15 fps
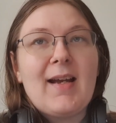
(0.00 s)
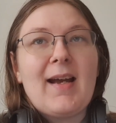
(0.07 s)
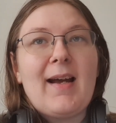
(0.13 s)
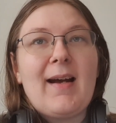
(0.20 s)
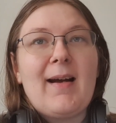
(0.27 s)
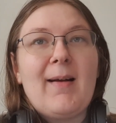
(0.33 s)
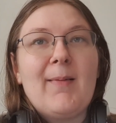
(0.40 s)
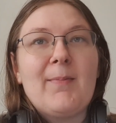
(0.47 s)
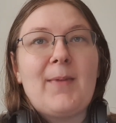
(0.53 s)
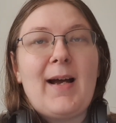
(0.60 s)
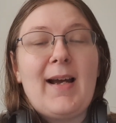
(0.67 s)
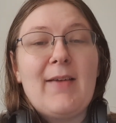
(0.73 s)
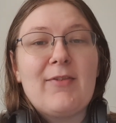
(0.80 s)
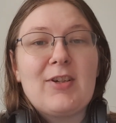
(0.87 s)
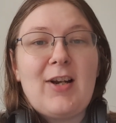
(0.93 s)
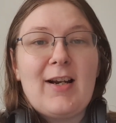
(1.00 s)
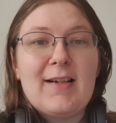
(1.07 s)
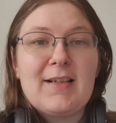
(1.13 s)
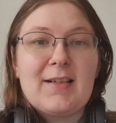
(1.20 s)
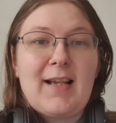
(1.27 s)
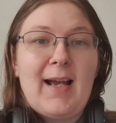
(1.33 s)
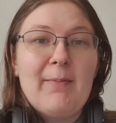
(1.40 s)
I have
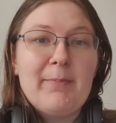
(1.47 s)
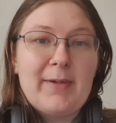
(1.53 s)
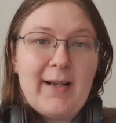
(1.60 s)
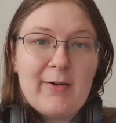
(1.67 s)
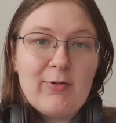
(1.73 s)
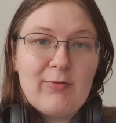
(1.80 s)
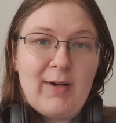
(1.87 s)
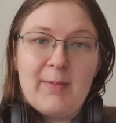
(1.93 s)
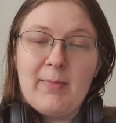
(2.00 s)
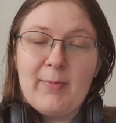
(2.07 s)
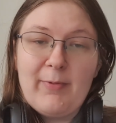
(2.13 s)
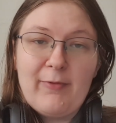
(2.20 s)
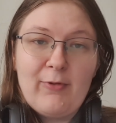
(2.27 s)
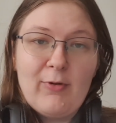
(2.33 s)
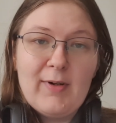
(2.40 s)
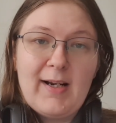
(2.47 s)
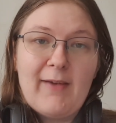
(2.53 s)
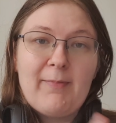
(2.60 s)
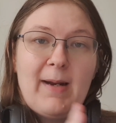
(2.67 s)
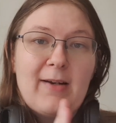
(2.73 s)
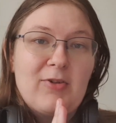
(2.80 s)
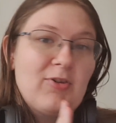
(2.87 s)
tried Camp NaNoWriMo before and I've
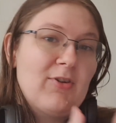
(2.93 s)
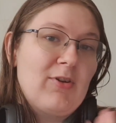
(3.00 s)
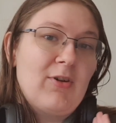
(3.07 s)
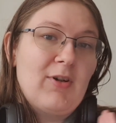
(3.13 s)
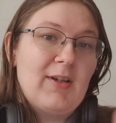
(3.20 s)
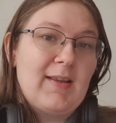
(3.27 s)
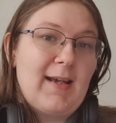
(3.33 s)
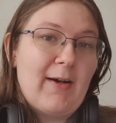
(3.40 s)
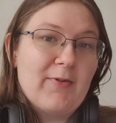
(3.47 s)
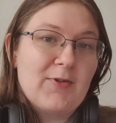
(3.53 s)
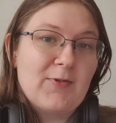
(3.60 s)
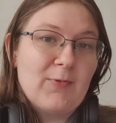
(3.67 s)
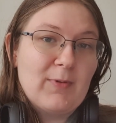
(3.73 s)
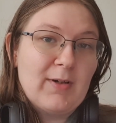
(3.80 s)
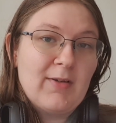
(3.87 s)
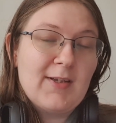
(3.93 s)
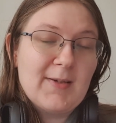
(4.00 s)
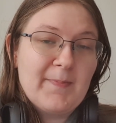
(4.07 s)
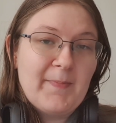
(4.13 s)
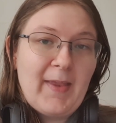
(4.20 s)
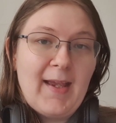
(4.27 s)
managed 30,000 words.